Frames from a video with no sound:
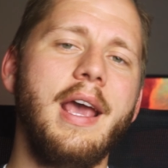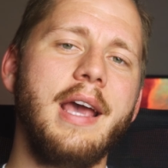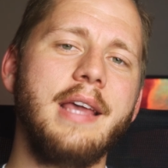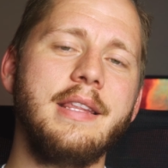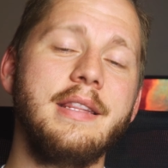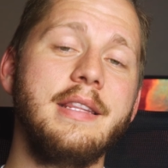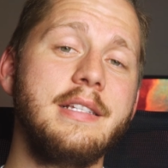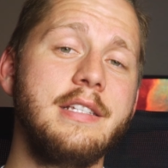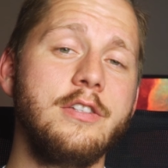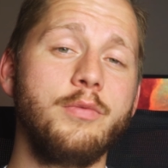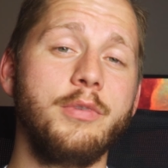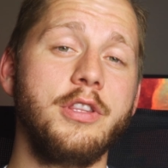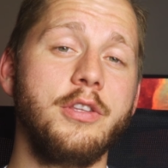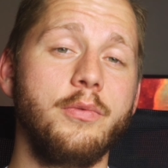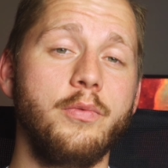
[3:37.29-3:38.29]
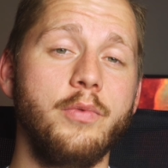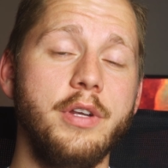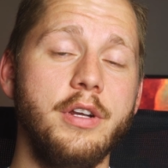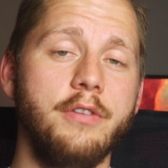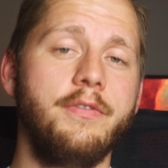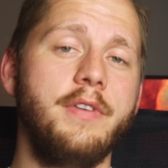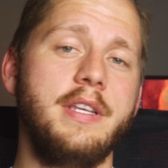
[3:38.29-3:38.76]
And then this is what the
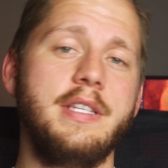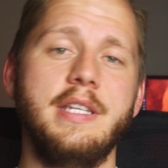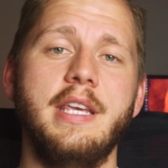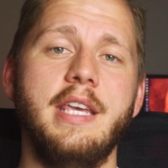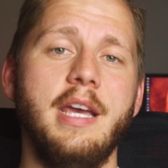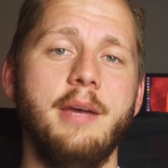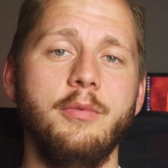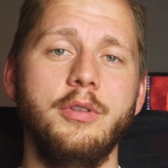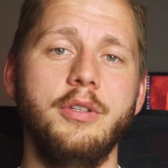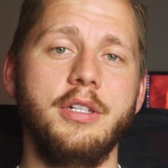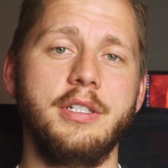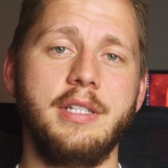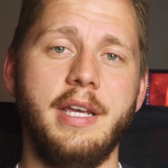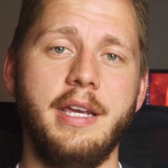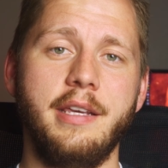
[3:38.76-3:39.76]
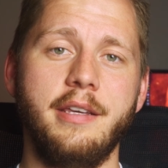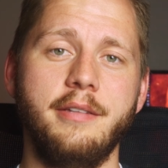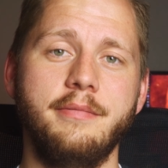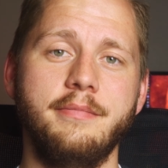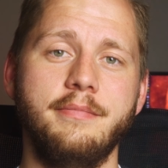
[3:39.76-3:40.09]
rear-facing camera looks like.